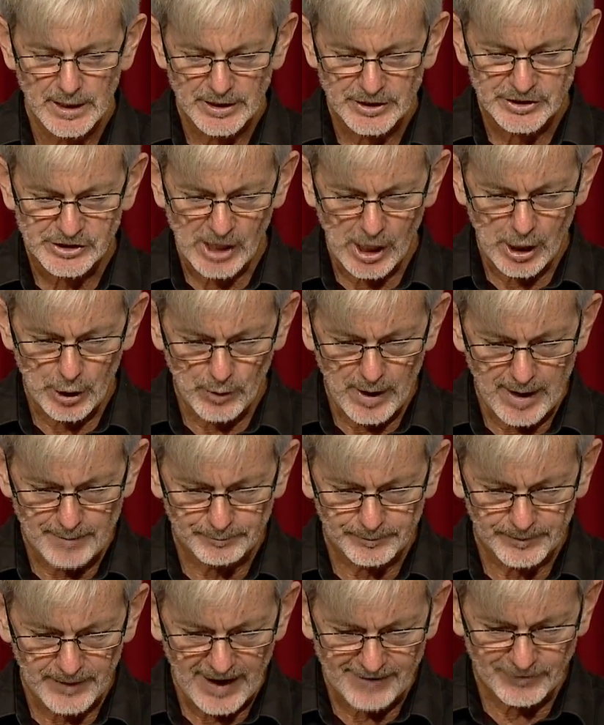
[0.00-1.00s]

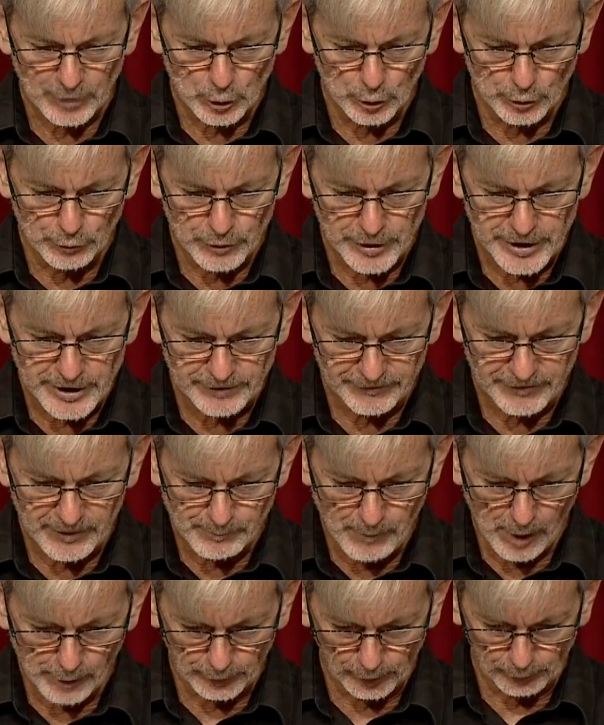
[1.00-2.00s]
So have a good read of the
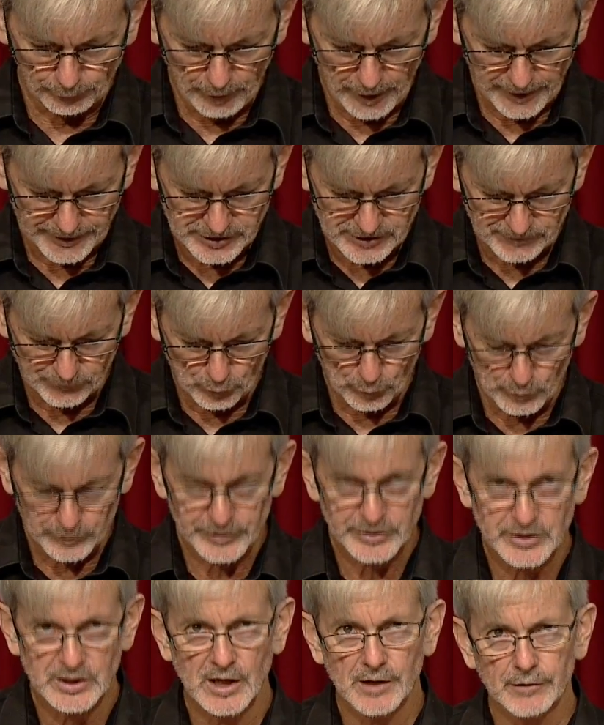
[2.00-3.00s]
moral rights of
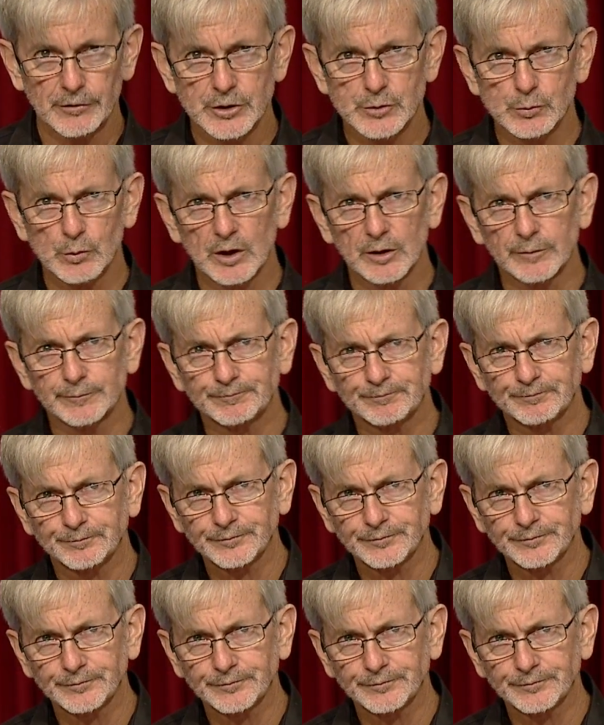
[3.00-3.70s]
authors there as well.